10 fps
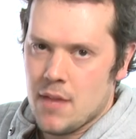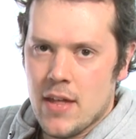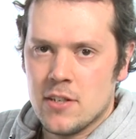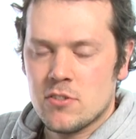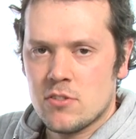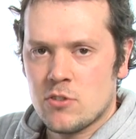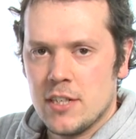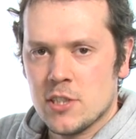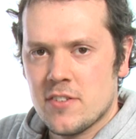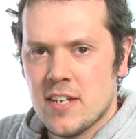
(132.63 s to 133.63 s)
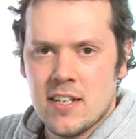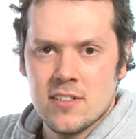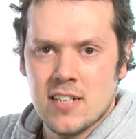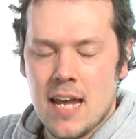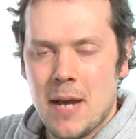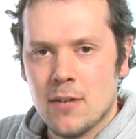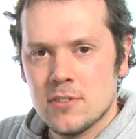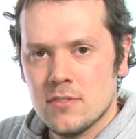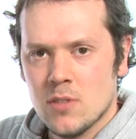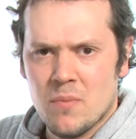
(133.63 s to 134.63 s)
And then Stranger Things came
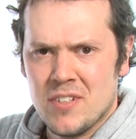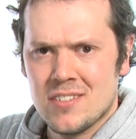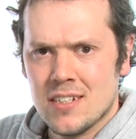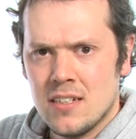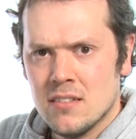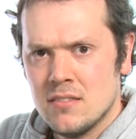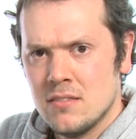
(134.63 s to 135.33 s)
out, obviously.